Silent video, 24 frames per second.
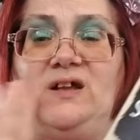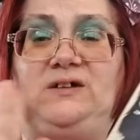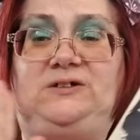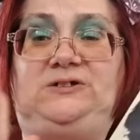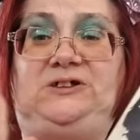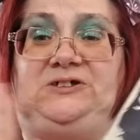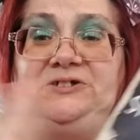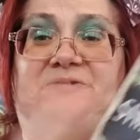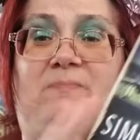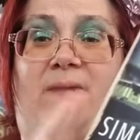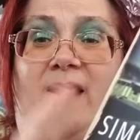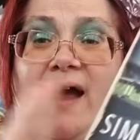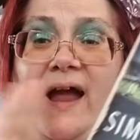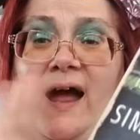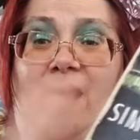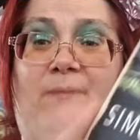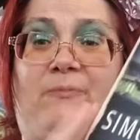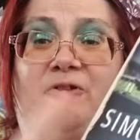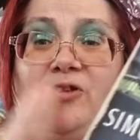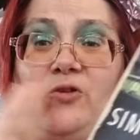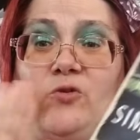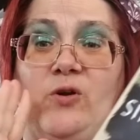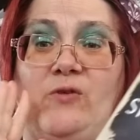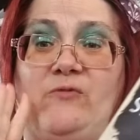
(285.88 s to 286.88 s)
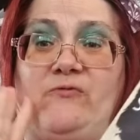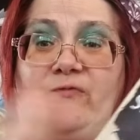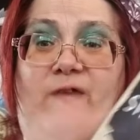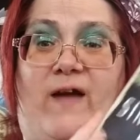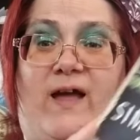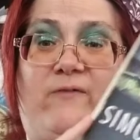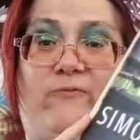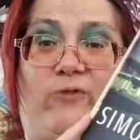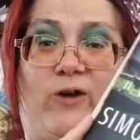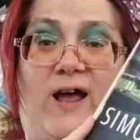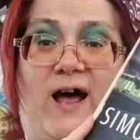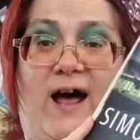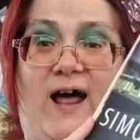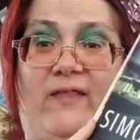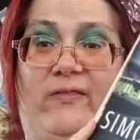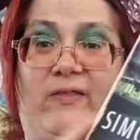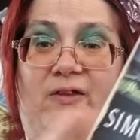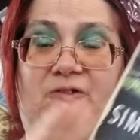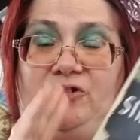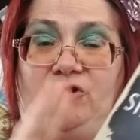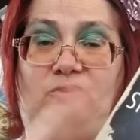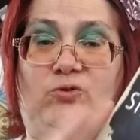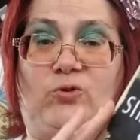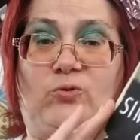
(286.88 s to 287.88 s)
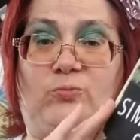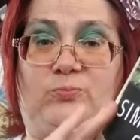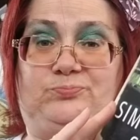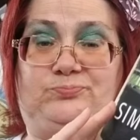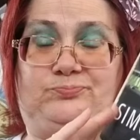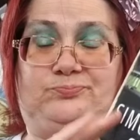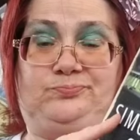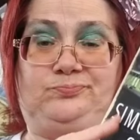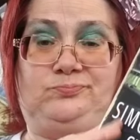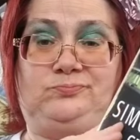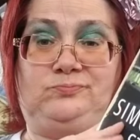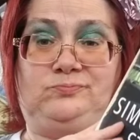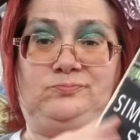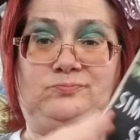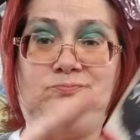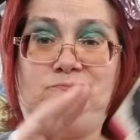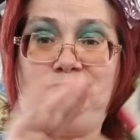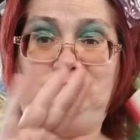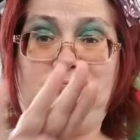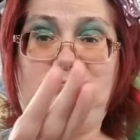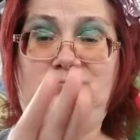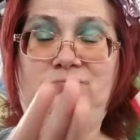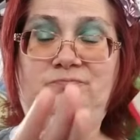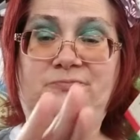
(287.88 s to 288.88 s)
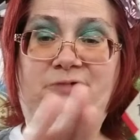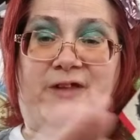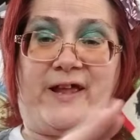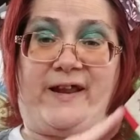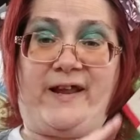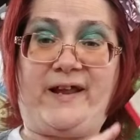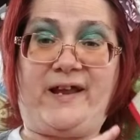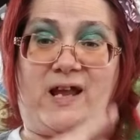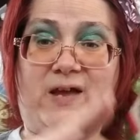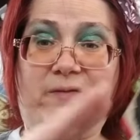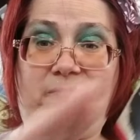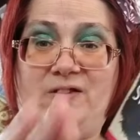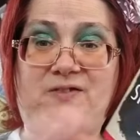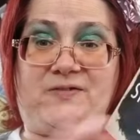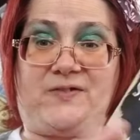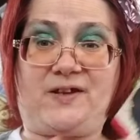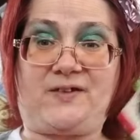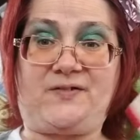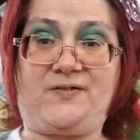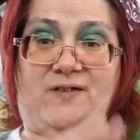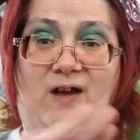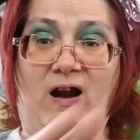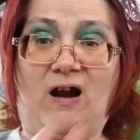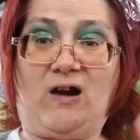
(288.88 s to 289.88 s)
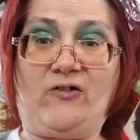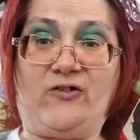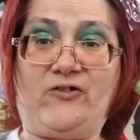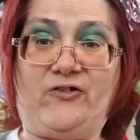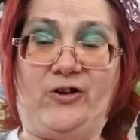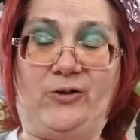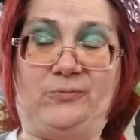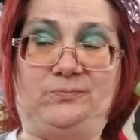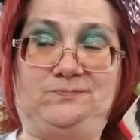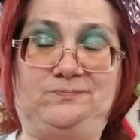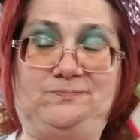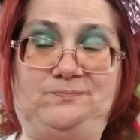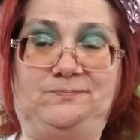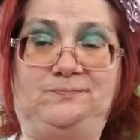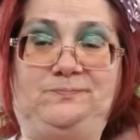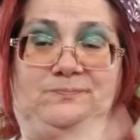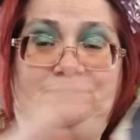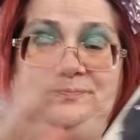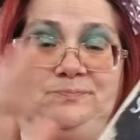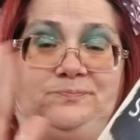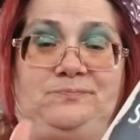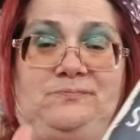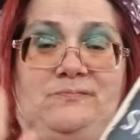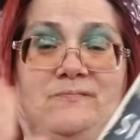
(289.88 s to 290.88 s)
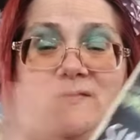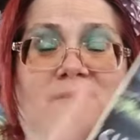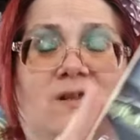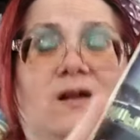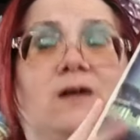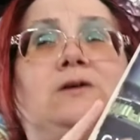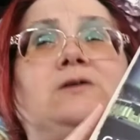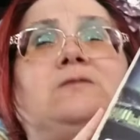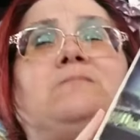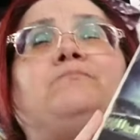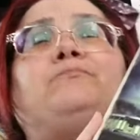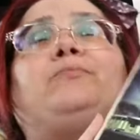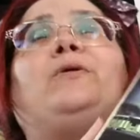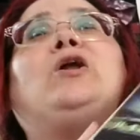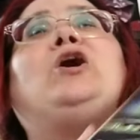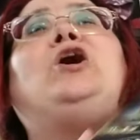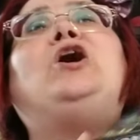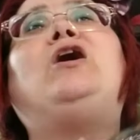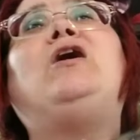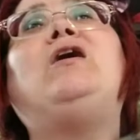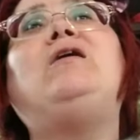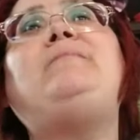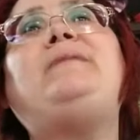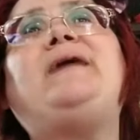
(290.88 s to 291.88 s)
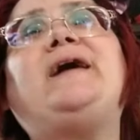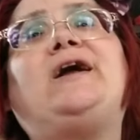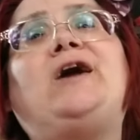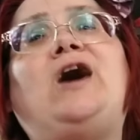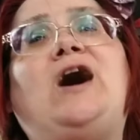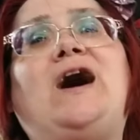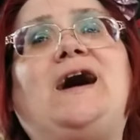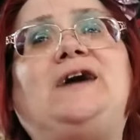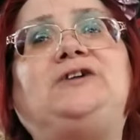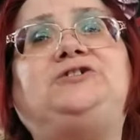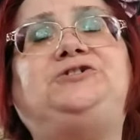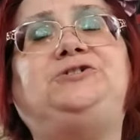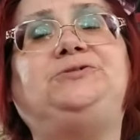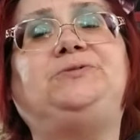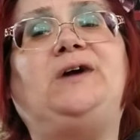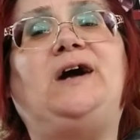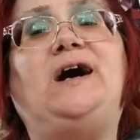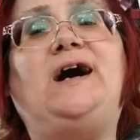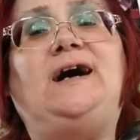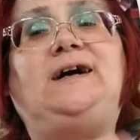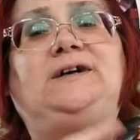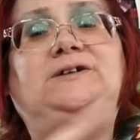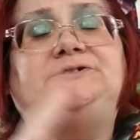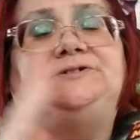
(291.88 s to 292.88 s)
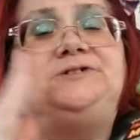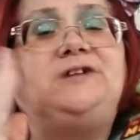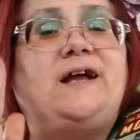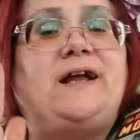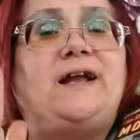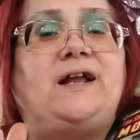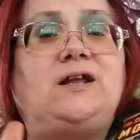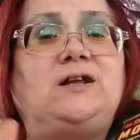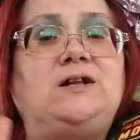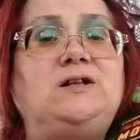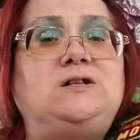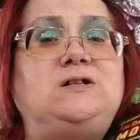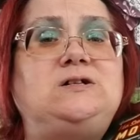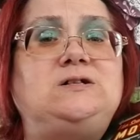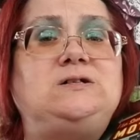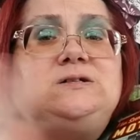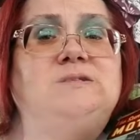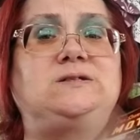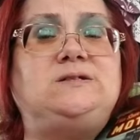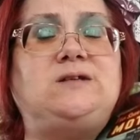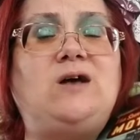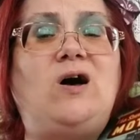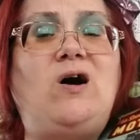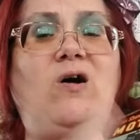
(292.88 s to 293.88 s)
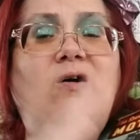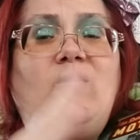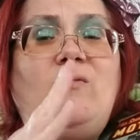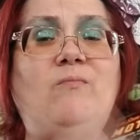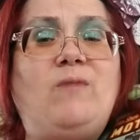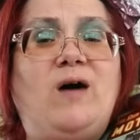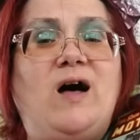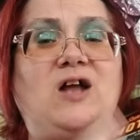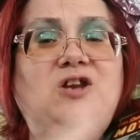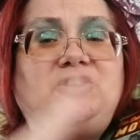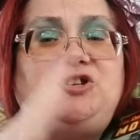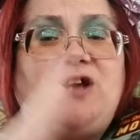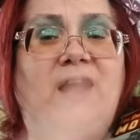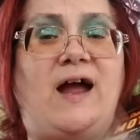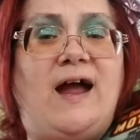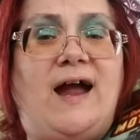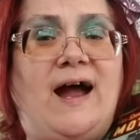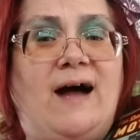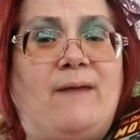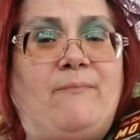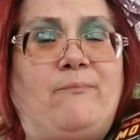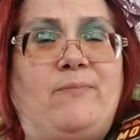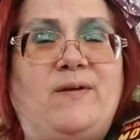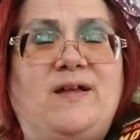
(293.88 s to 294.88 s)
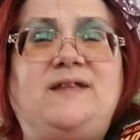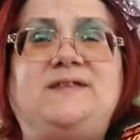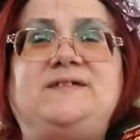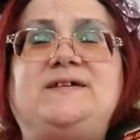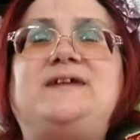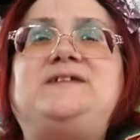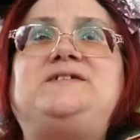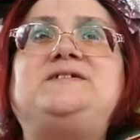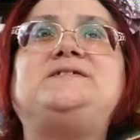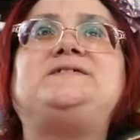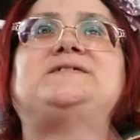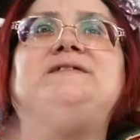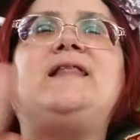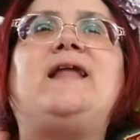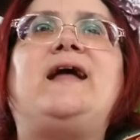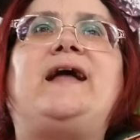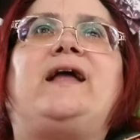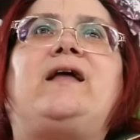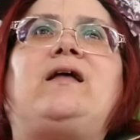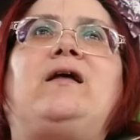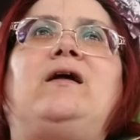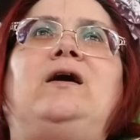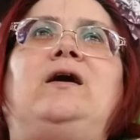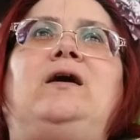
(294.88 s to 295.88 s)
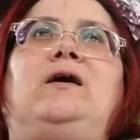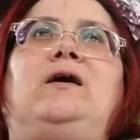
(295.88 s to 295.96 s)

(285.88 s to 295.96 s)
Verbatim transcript: is my absolute favorite out of the two that I gave the six stars to. But oh my gosh, you guys, like so much happens. I just like